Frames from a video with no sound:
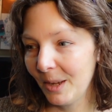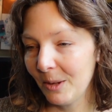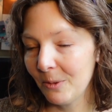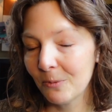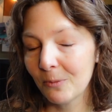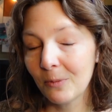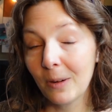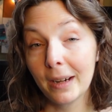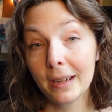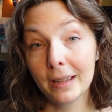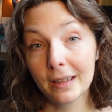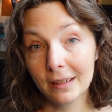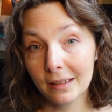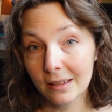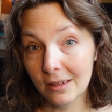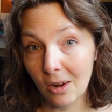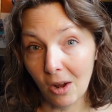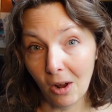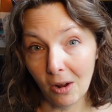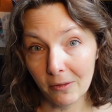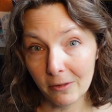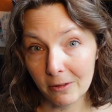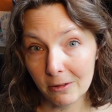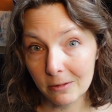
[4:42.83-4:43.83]
writing a
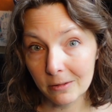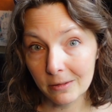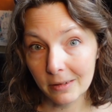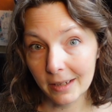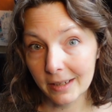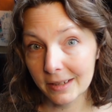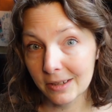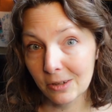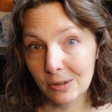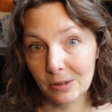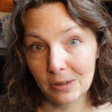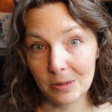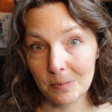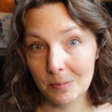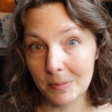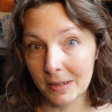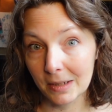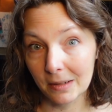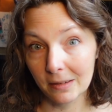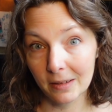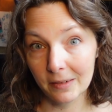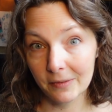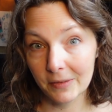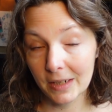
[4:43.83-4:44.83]
novel and you're in the
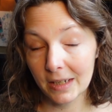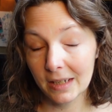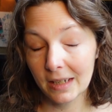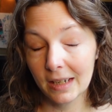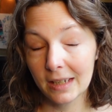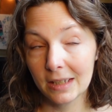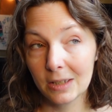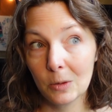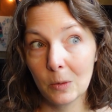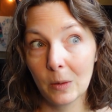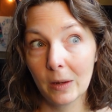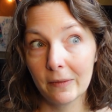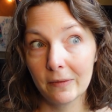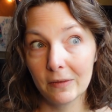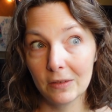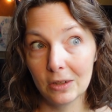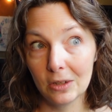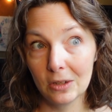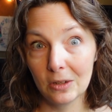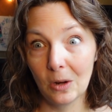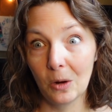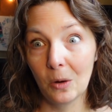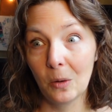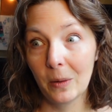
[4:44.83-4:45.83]
middle of it and you have
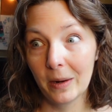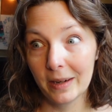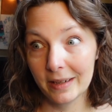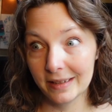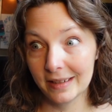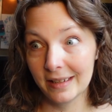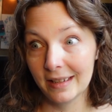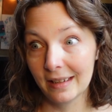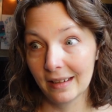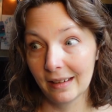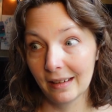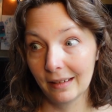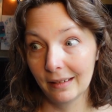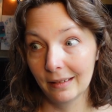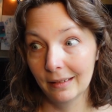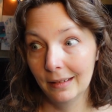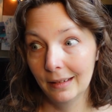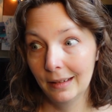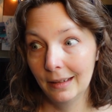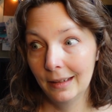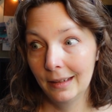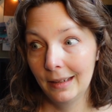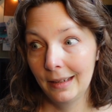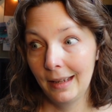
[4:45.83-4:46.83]
no idea
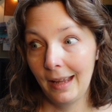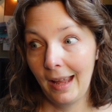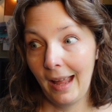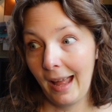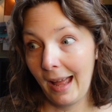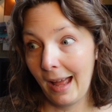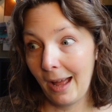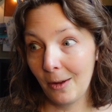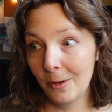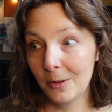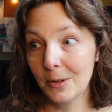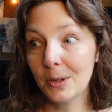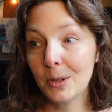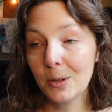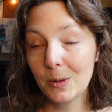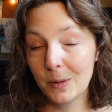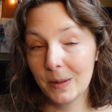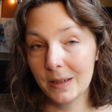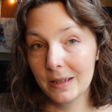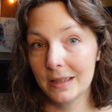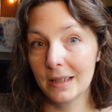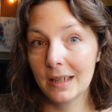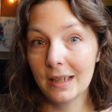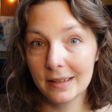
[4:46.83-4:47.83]
how you're
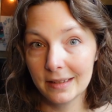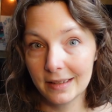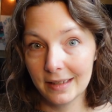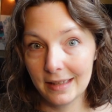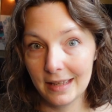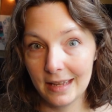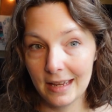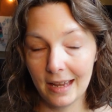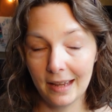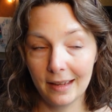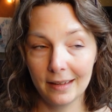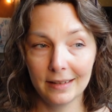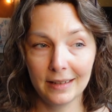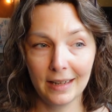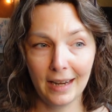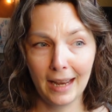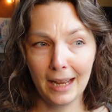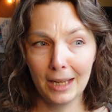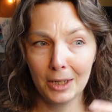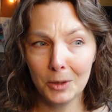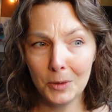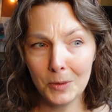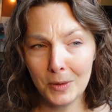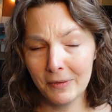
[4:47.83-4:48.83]
going to get to the end,
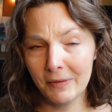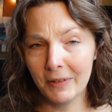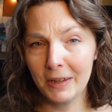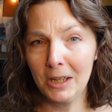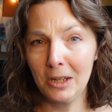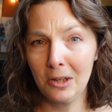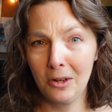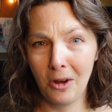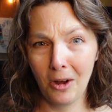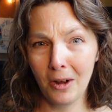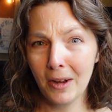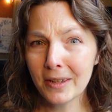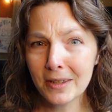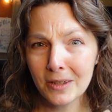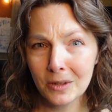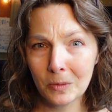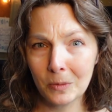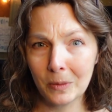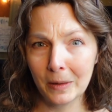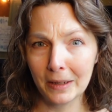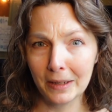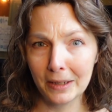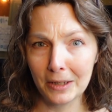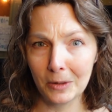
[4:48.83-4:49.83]
how you even got to
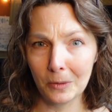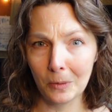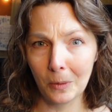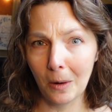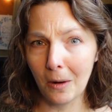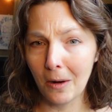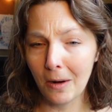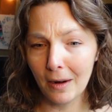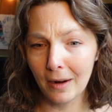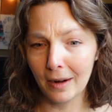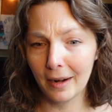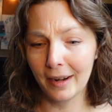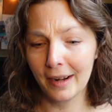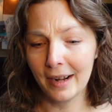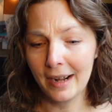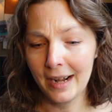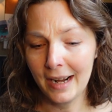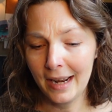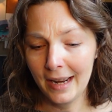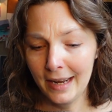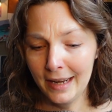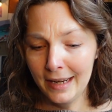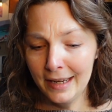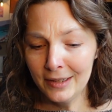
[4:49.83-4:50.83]
where you are.
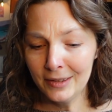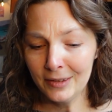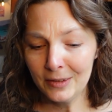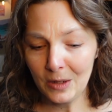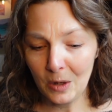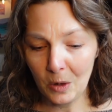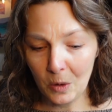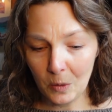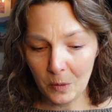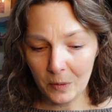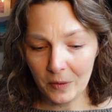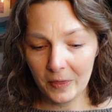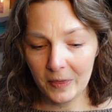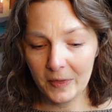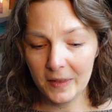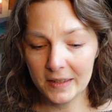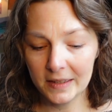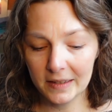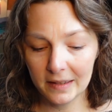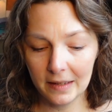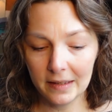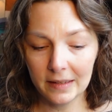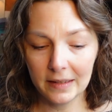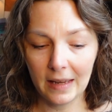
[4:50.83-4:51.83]
So
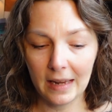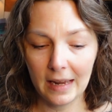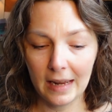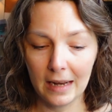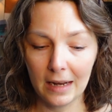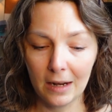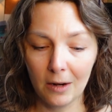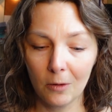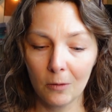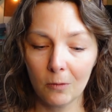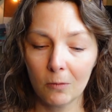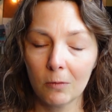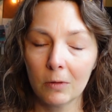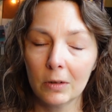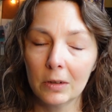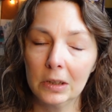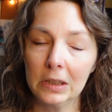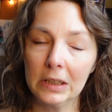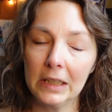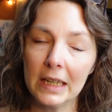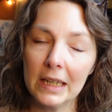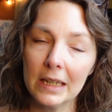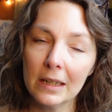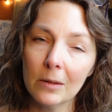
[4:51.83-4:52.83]
this is a
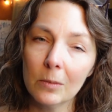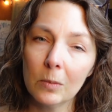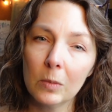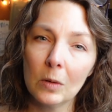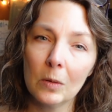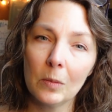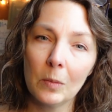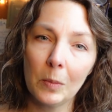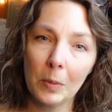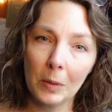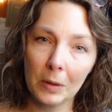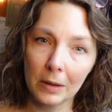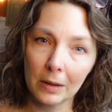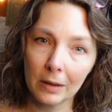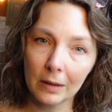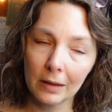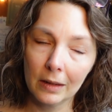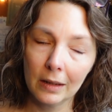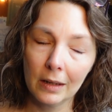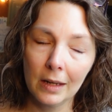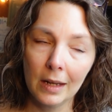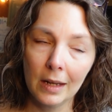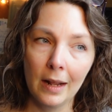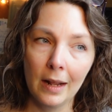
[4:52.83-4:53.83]
relatable book
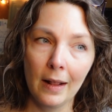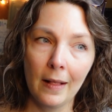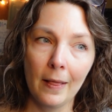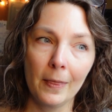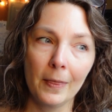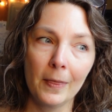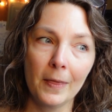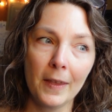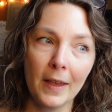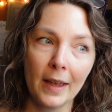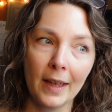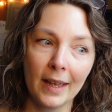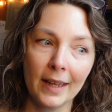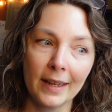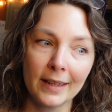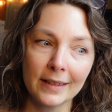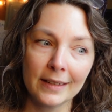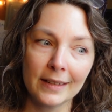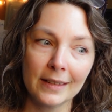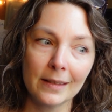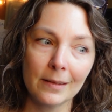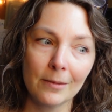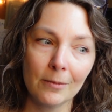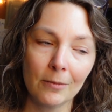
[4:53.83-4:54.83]

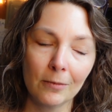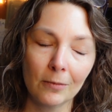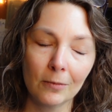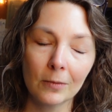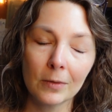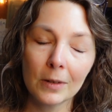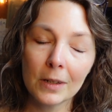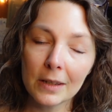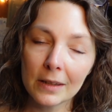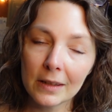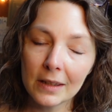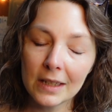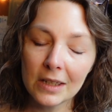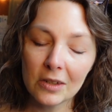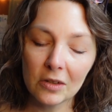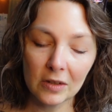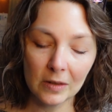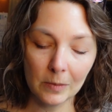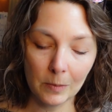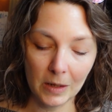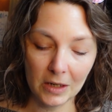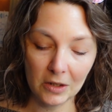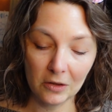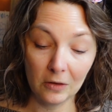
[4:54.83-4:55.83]
that really
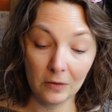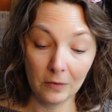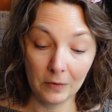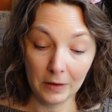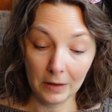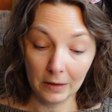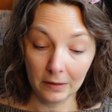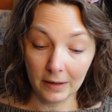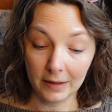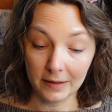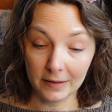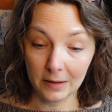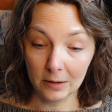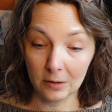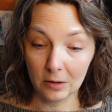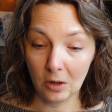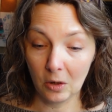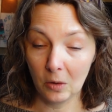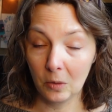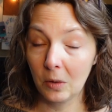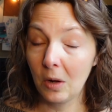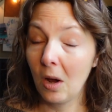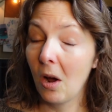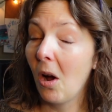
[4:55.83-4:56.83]
just makes you feel less
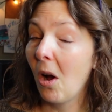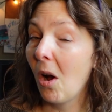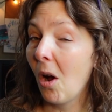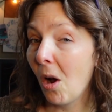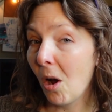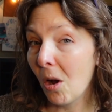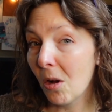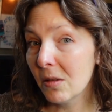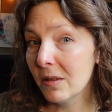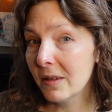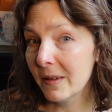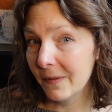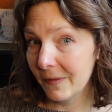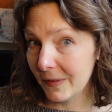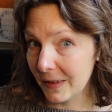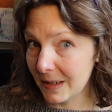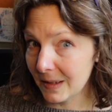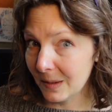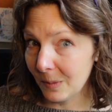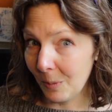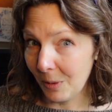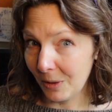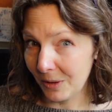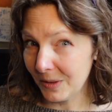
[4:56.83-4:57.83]
alone. All of
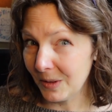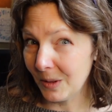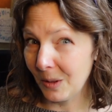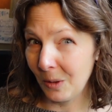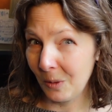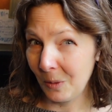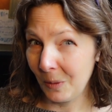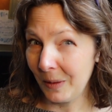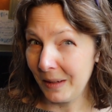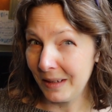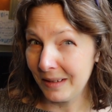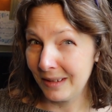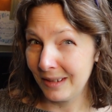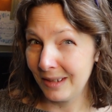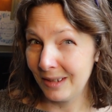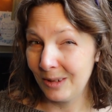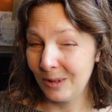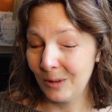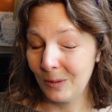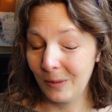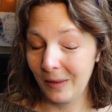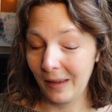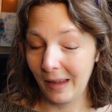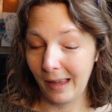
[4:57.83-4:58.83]
these books are going to
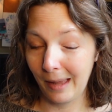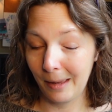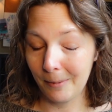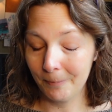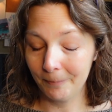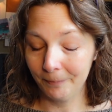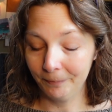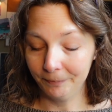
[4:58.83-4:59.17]
do that.